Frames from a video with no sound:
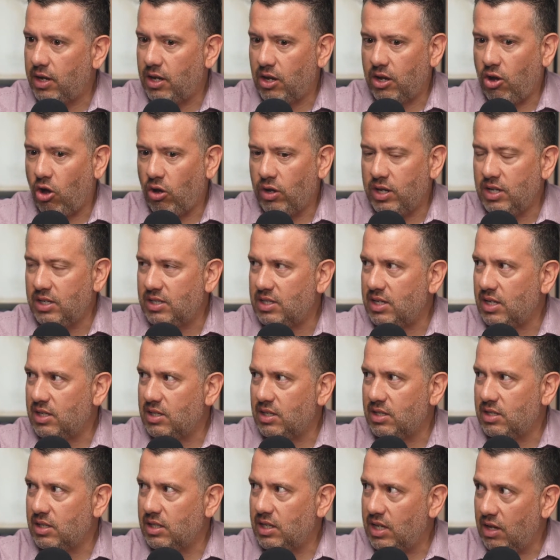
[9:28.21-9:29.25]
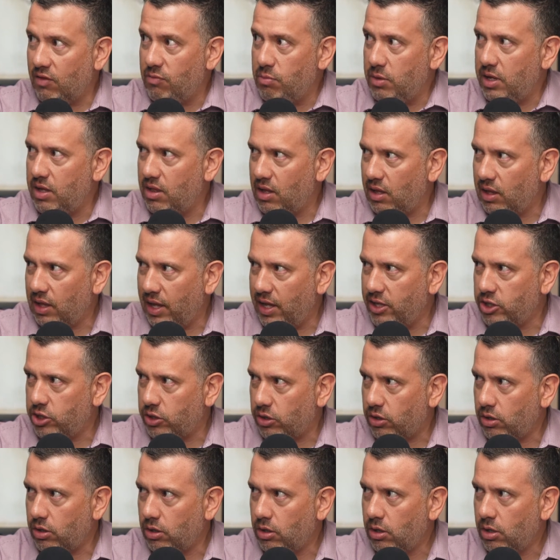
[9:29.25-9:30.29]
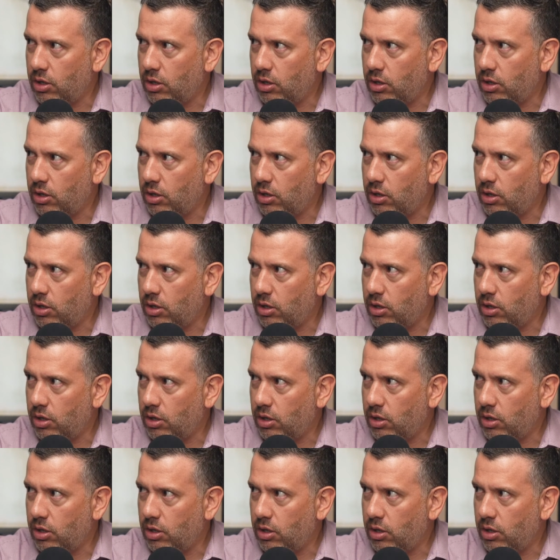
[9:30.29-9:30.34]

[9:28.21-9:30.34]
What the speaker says: all he says is, give me the ledger.